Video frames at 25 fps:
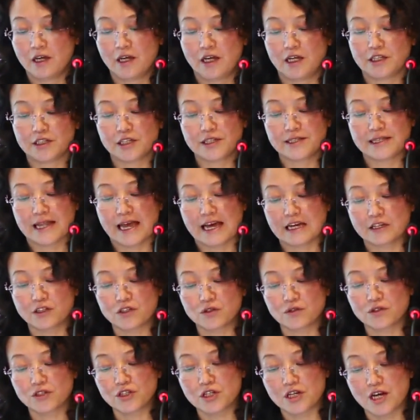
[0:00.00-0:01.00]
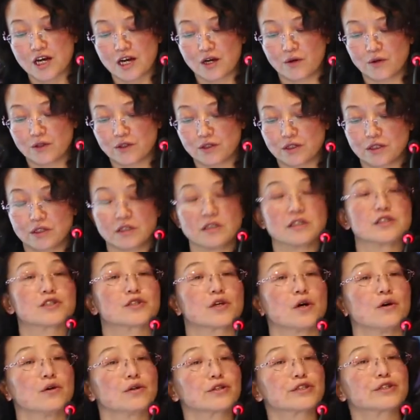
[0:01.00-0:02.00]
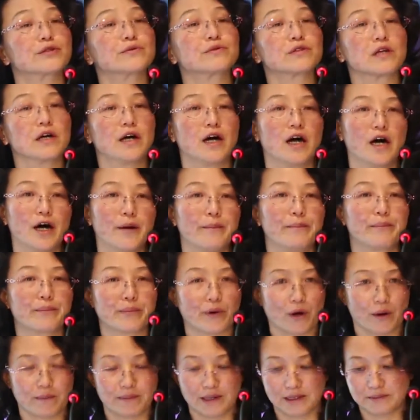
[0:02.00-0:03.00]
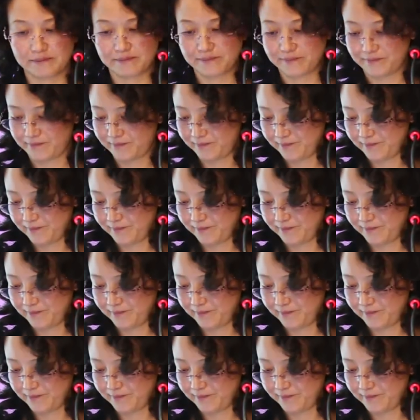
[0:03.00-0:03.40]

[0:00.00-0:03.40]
international charity is also a problem.